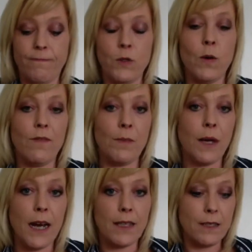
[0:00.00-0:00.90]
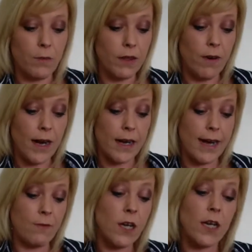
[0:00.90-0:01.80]
Whoever I'm connecting with right
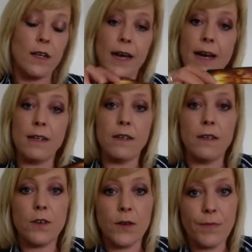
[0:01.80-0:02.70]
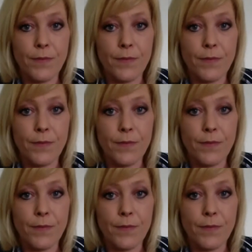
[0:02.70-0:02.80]
now. Yeah, look.